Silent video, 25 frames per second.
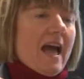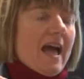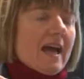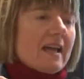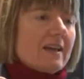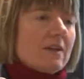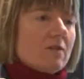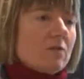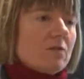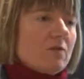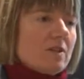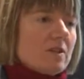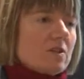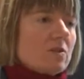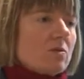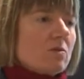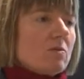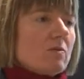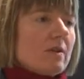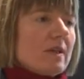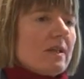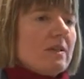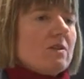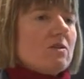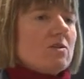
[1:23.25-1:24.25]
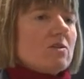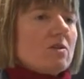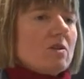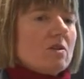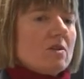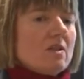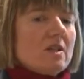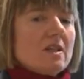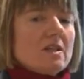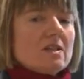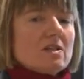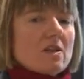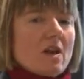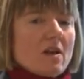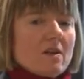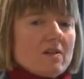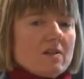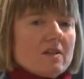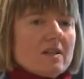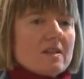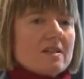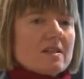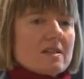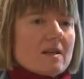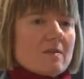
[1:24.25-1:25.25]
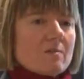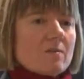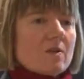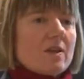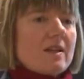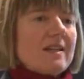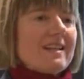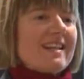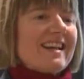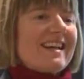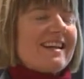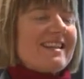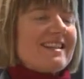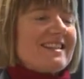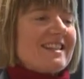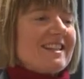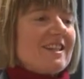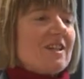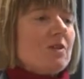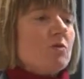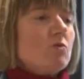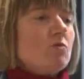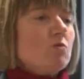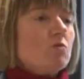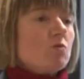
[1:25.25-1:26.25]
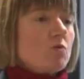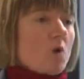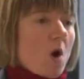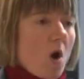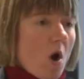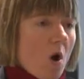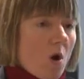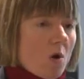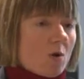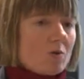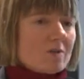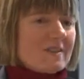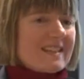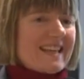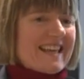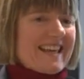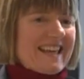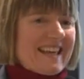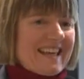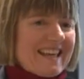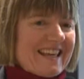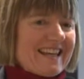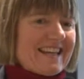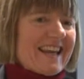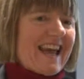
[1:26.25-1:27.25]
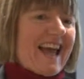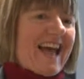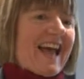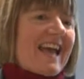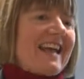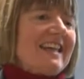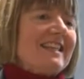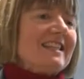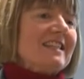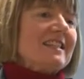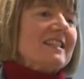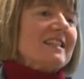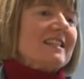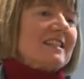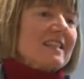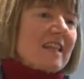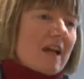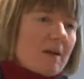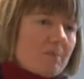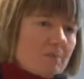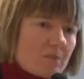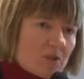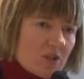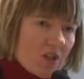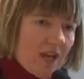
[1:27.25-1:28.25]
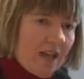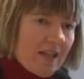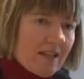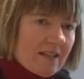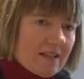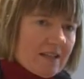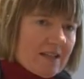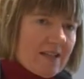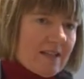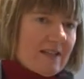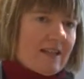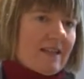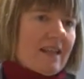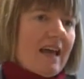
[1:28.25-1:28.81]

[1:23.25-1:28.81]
An official intern is only somebody that is enrolled in a subject